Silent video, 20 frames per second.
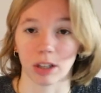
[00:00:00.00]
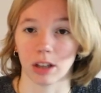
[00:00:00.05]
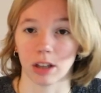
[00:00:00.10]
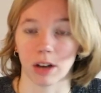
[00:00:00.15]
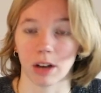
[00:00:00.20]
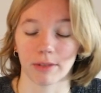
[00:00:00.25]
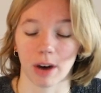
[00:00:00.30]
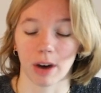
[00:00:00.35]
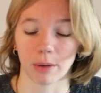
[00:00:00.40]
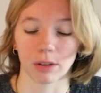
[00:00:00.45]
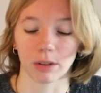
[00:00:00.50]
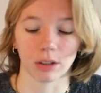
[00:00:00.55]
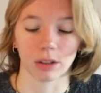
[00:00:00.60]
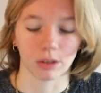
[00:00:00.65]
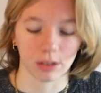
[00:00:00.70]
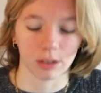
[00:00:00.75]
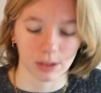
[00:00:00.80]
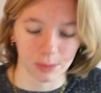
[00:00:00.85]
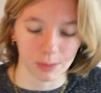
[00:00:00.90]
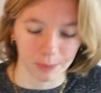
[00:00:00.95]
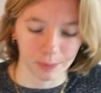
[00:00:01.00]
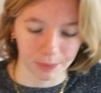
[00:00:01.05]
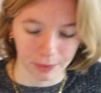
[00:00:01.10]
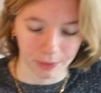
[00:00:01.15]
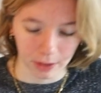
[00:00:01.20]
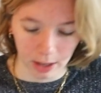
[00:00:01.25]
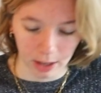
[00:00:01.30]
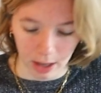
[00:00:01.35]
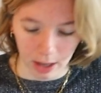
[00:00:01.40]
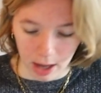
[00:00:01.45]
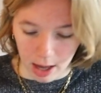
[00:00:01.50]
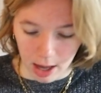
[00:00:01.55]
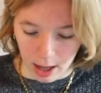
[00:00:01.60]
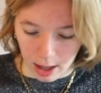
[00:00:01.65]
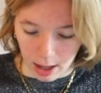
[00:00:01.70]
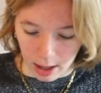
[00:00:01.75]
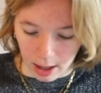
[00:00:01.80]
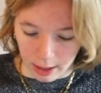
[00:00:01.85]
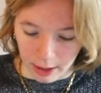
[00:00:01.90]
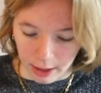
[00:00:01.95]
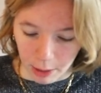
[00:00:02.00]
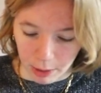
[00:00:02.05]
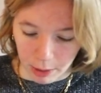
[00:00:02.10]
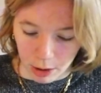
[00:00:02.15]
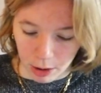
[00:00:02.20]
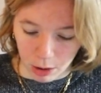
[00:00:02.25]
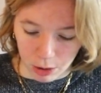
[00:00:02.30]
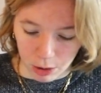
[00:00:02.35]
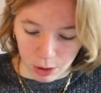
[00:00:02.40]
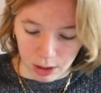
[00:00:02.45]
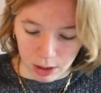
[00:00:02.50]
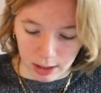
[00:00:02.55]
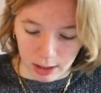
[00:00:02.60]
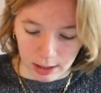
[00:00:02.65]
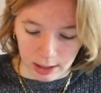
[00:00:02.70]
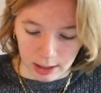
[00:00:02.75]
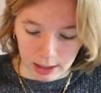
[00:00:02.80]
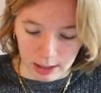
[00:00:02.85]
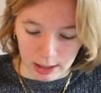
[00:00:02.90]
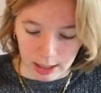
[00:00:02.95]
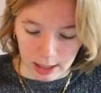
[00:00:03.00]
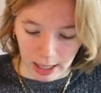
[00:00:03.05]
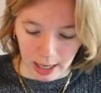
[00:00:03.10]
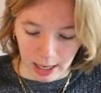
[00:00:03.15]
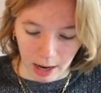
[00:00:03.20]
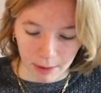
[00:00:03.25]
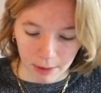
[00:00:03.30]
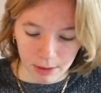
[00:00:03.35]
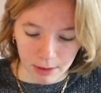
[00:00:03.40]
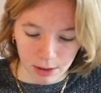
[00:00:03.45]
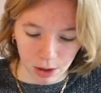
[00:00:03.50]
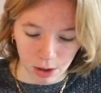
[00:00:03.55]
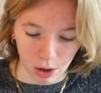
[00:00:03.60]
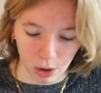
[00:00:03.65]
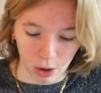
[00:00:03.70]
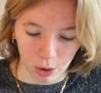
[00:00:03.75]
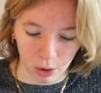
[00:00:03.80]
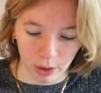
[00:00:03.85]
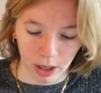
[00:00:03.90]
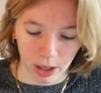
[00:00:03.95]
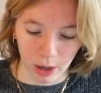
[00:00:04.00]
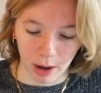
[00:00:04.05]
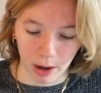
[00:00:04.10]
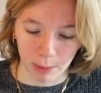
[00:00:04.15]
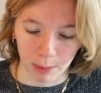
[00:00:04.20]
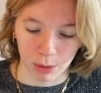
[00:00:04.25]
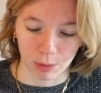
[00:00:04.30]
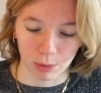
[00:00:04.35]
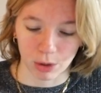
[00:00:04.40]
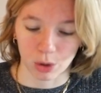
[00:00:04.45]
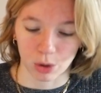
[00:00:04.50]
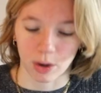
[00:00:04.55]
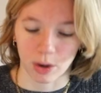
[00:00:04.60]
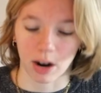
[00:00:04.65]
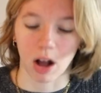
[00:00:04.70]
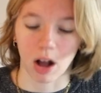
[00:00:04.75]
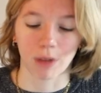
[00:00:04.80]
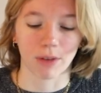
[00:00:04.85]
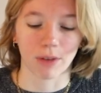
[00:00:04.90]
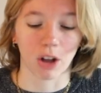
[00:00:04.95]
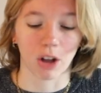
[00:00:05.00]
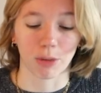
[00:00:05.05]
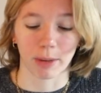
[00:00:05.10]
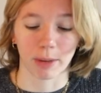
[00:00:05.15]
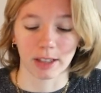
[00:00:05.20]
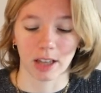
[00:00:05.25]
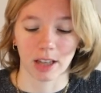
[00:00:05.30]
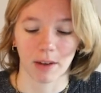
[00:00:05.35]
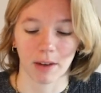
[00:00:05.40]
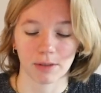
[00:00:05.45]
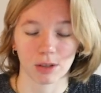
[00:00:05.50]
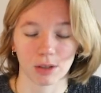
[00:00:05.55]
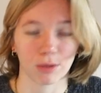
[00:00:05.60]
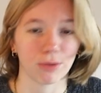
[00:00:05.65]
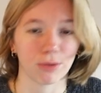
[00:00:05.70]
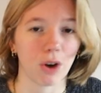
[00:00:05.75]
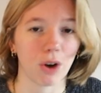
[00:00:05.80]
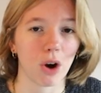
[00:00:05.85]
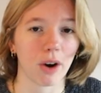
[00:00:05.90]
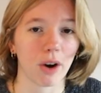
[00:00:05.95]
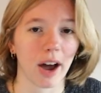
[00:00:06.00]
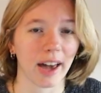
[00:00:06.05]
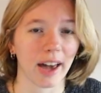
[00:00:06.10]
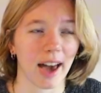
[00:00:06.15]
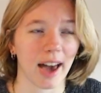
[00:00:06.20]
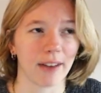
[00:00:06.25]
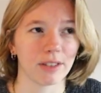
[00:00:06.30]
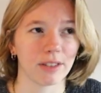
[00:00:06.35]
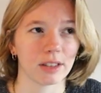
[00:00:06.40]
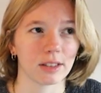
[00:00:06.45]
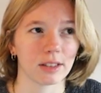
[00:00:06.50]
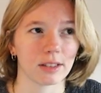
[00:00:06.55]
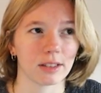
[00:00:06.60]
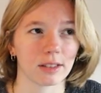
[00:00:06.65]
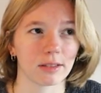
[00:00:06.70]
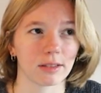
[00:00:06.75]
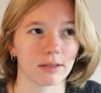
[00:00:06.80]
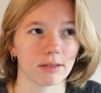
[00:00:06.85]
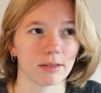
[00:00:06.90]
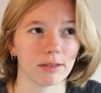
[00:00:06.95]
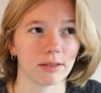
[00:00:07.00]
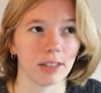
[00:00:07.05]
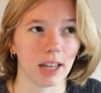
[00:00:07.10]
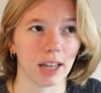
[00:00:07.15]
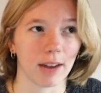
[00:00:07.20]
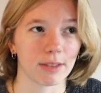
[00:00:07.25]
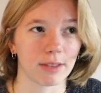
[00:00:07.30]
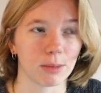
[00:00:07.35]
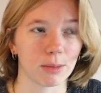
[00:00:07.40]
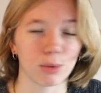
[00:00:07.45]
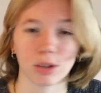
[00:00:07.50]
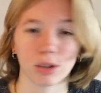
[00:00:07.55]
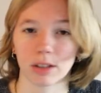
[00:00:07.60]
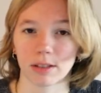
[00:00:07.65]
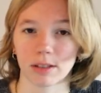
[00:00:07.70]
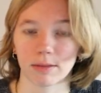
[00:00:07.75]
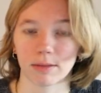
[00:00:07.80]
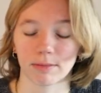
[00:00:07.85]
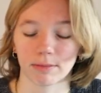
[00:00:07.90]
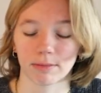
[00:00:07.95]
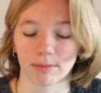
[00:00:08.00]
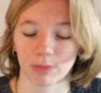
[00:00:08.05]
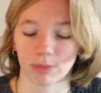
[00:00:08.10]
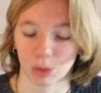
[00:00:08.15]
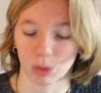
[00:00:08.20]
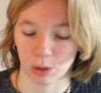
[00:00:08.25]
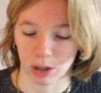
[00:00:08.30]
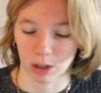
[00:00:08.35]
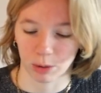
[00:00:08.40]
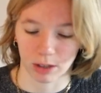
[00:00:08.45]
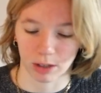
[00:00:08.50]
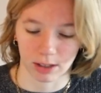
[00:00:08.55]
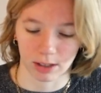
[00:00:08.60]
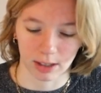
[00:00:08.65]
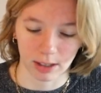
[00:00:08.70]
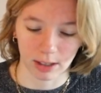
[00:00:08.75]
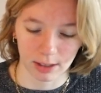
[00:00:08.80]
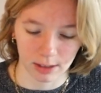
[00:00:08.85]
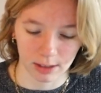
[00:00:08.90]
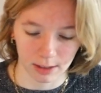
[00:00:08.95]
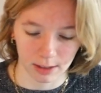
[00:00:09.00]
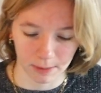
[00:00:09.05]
love how it looks. Then we go to the DNF. So here I'm going to track off all of my DNFs. So far I haven't DNF'd the book in 2026,